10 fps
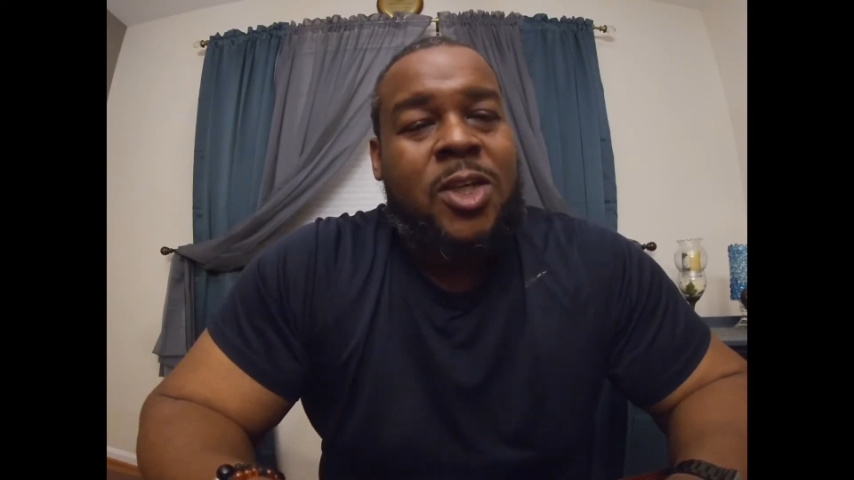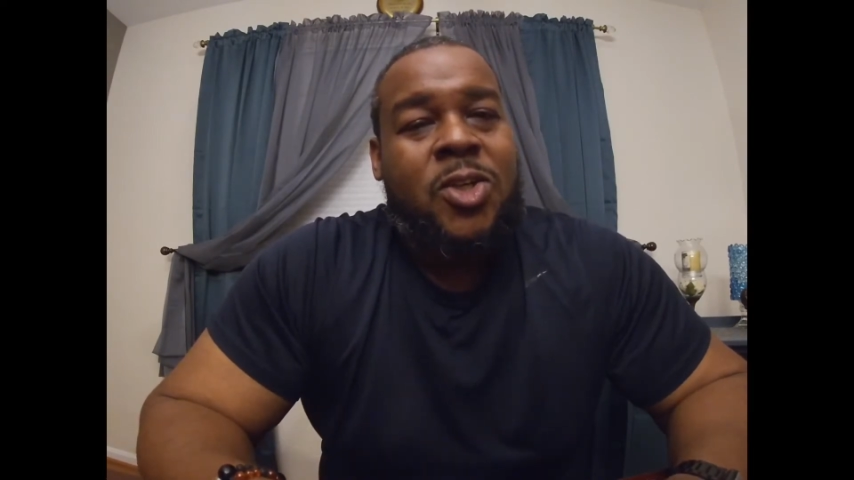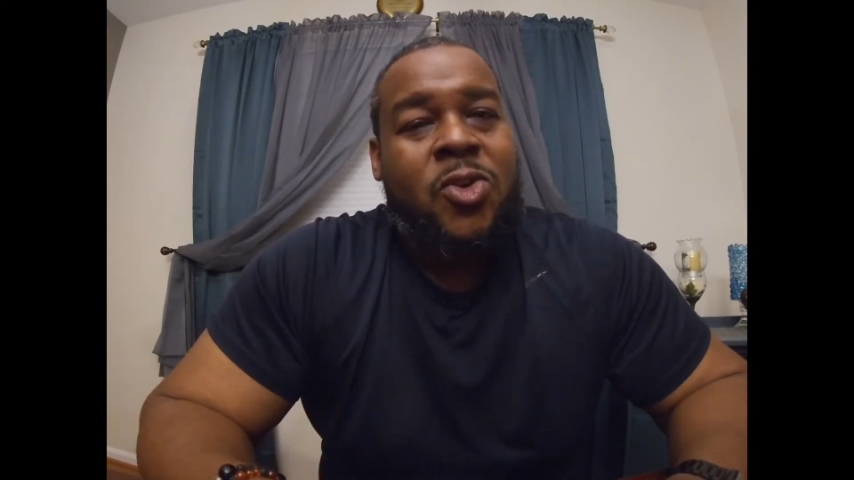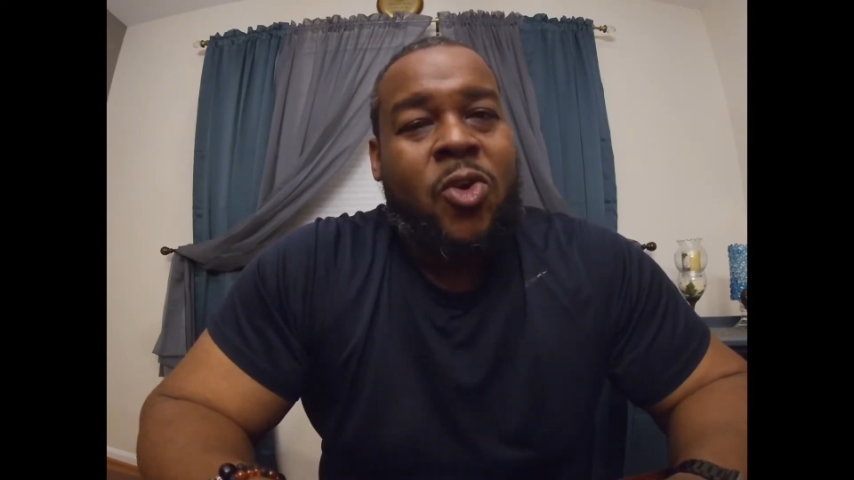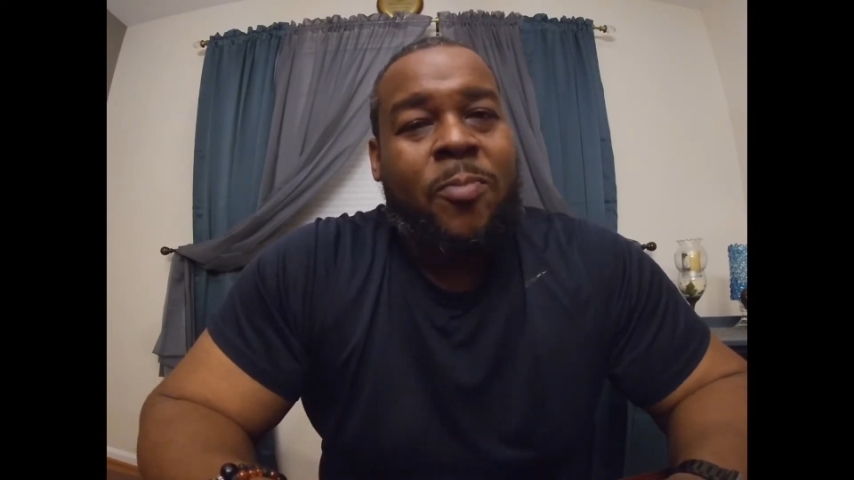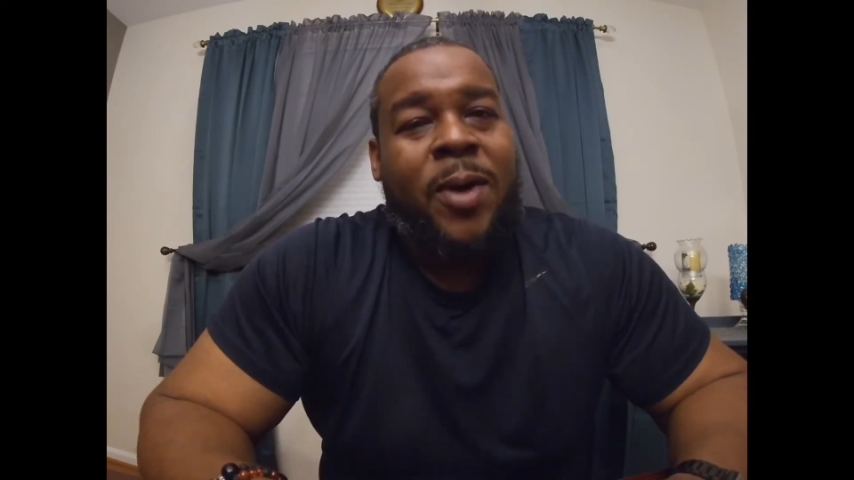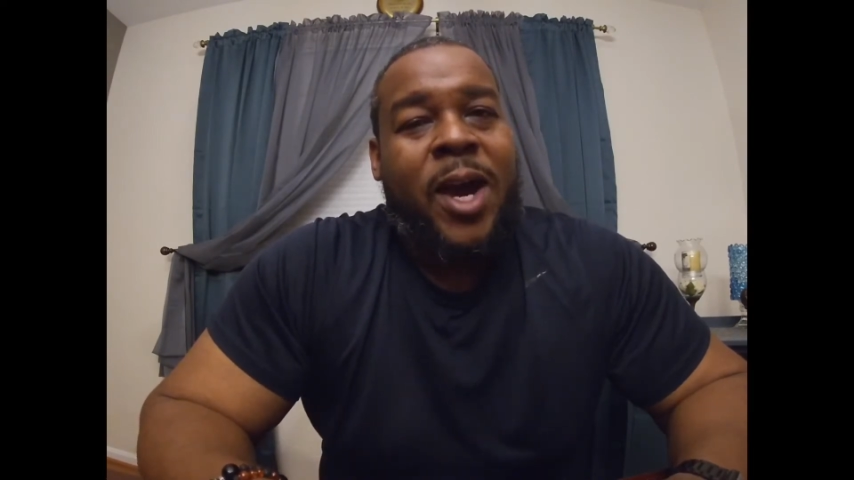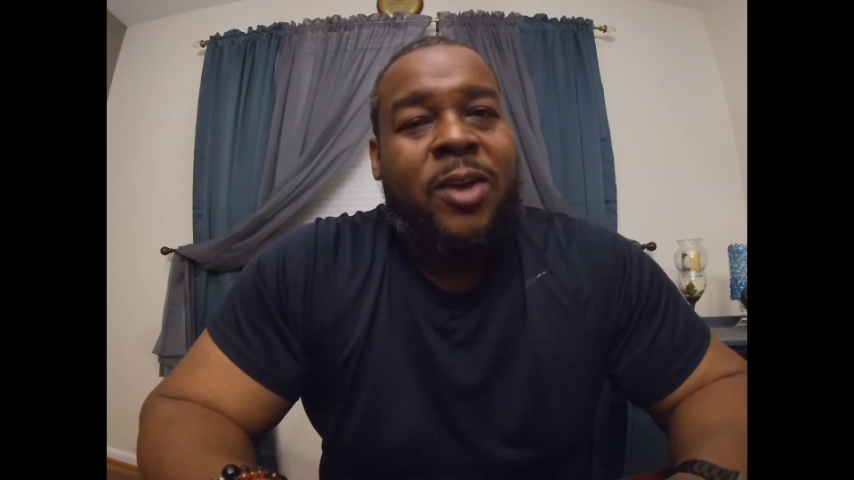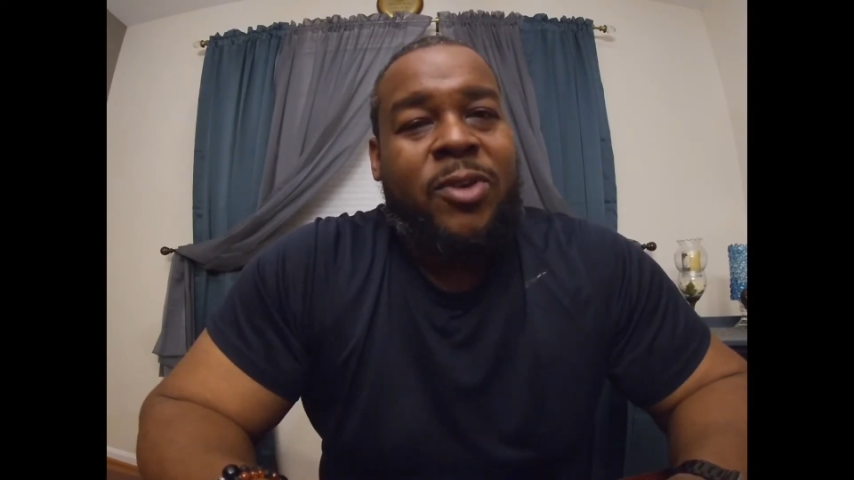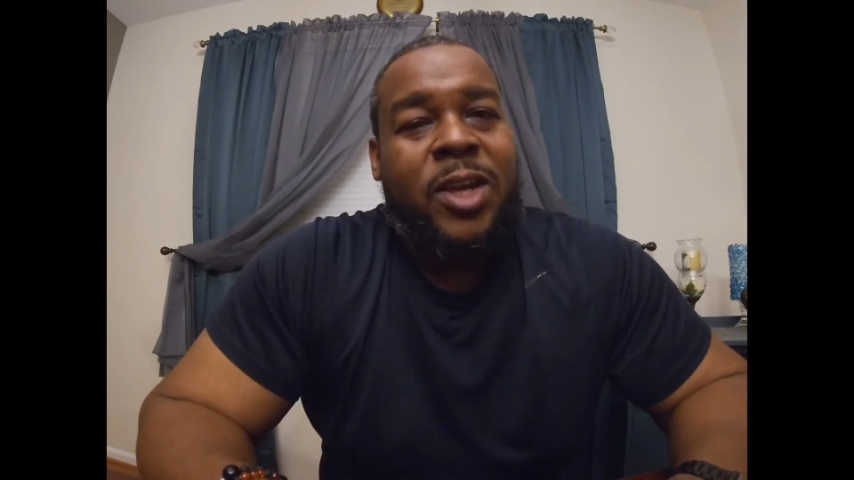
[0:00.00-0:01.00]
your
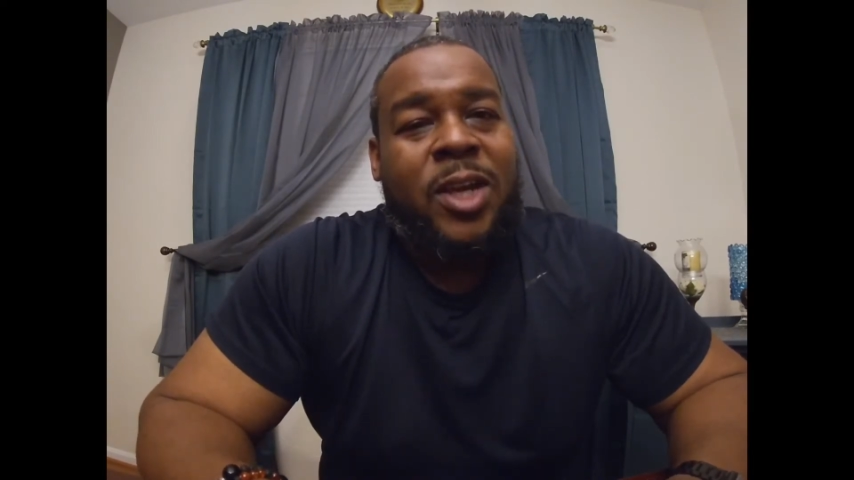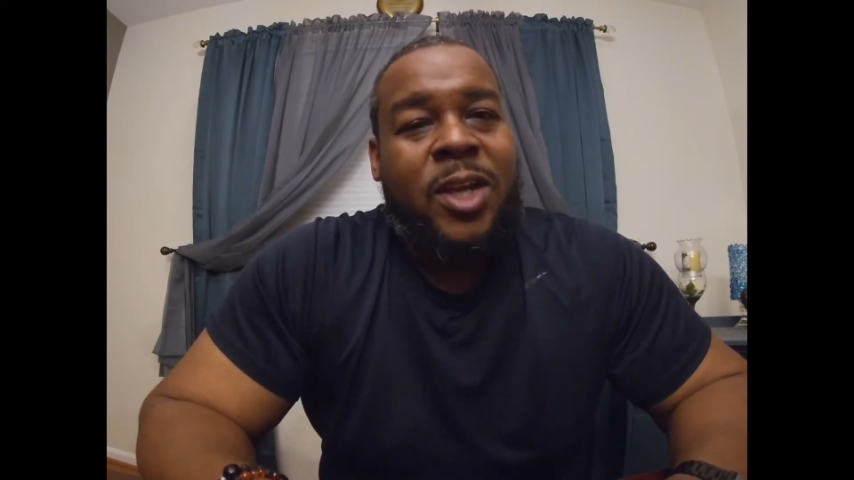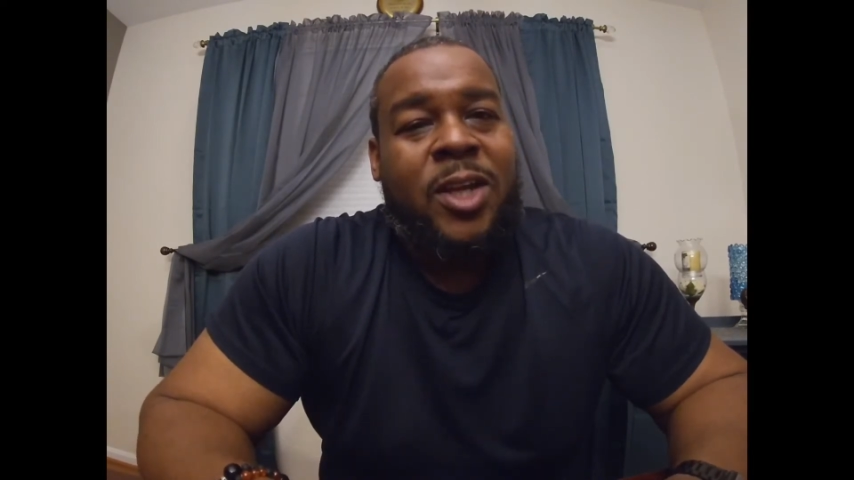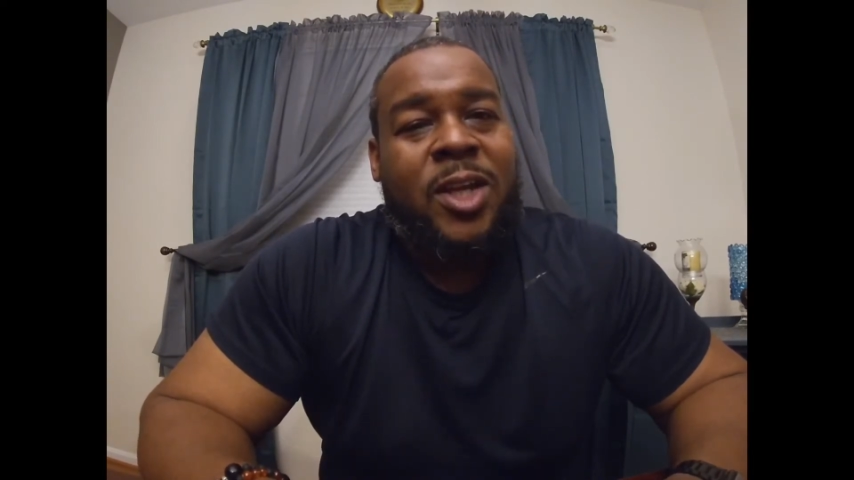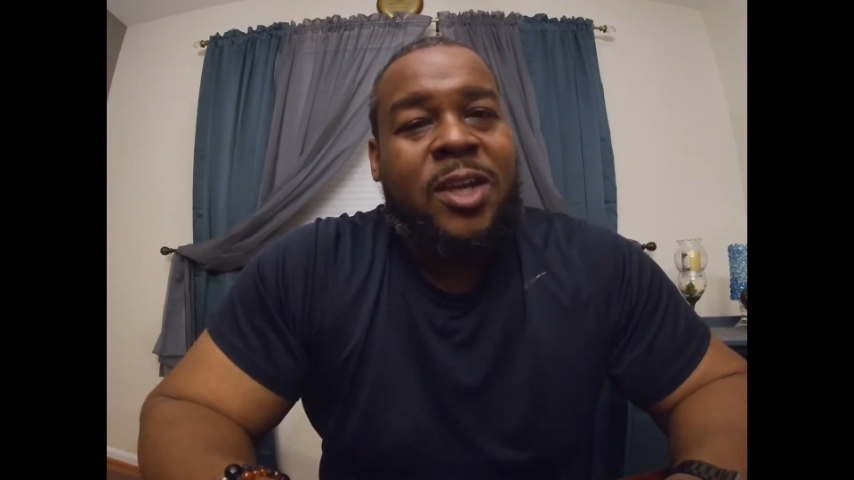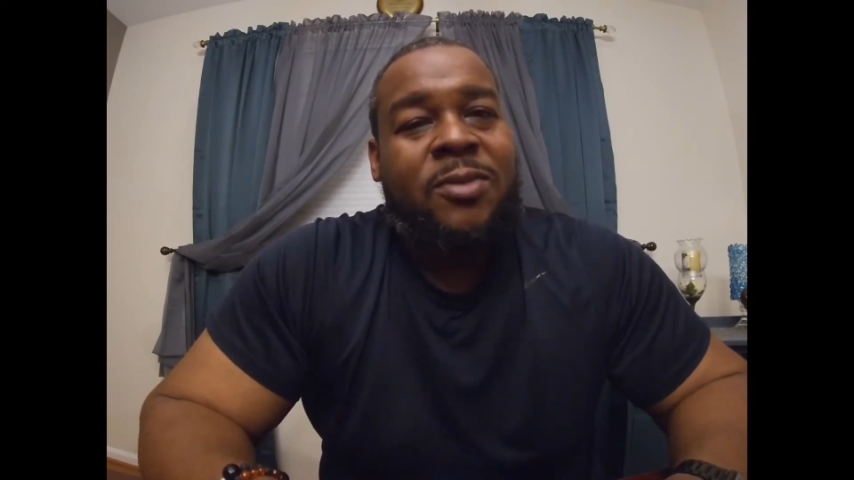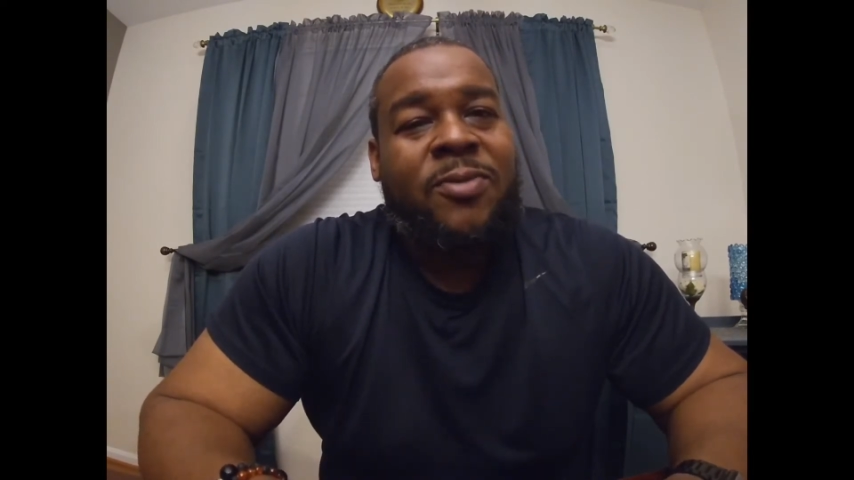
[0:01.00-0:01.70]
battery in the key